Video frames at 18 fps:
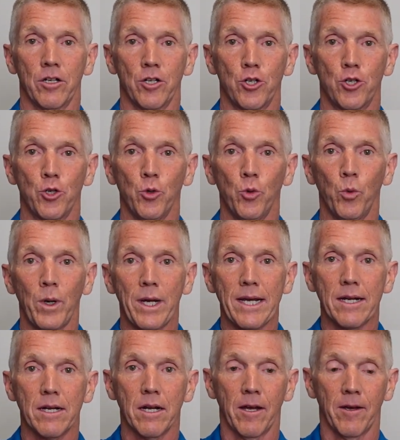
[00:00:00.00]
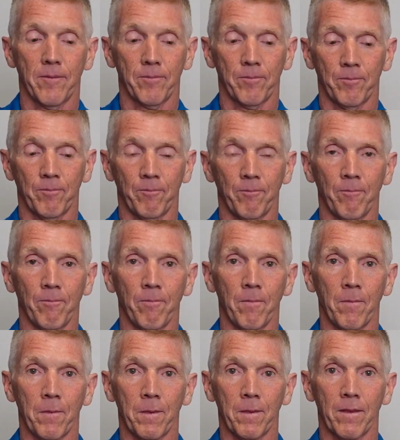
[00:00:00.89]
To read.
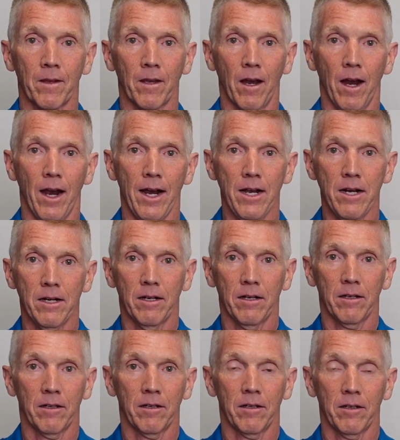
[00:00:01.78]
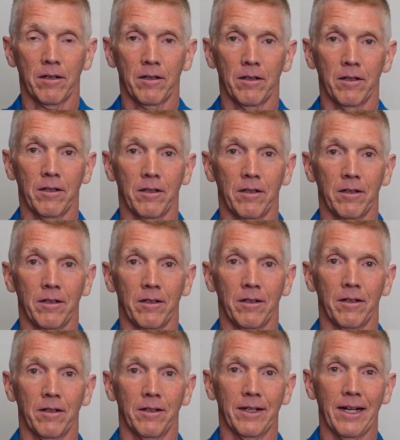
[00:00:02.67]
All right.
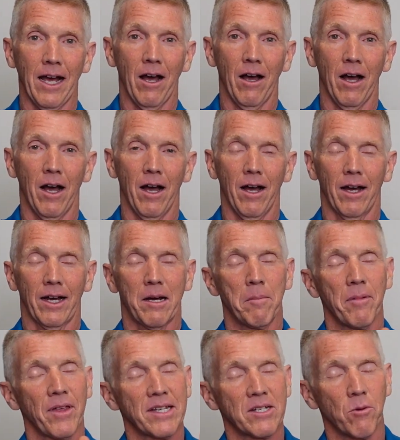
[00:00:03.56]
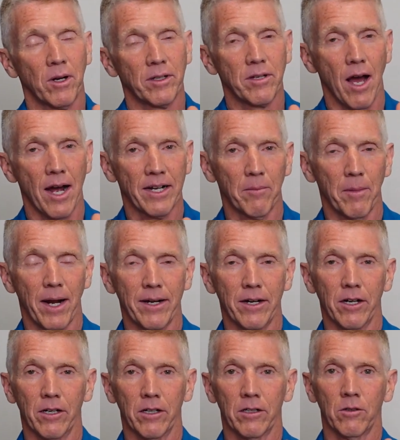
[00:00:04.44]
Now, a couple things I want to talk about
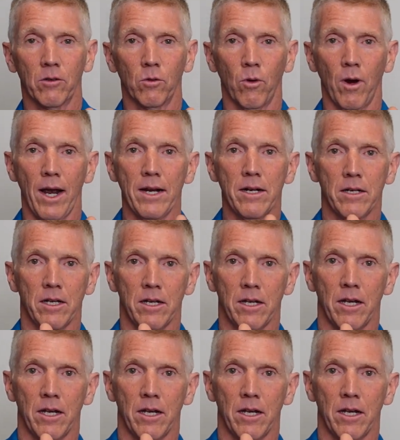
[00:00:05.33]
here, right?